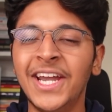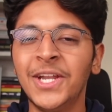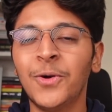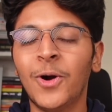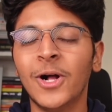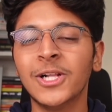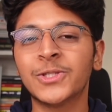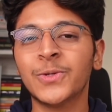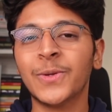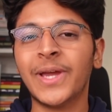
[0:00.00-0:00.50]

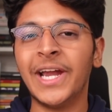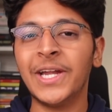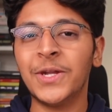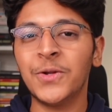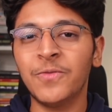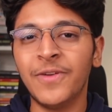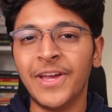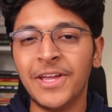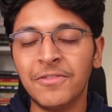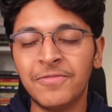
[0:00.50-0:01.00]
you also get
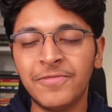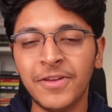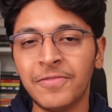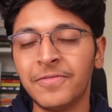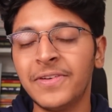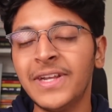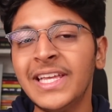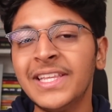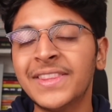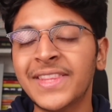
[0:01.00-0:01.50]
to win
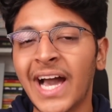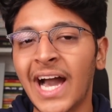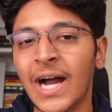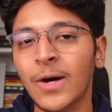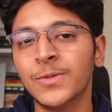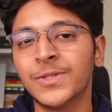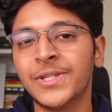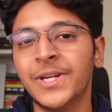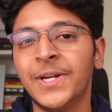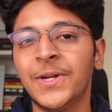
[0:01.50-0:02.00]

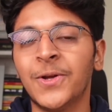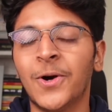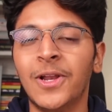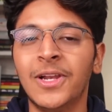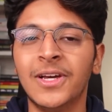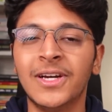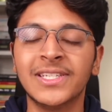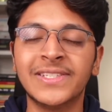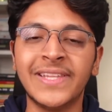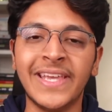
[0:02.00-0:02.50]

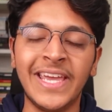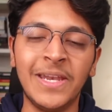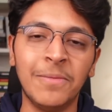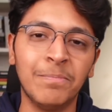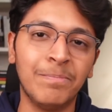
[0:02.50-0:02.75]
$50,000 in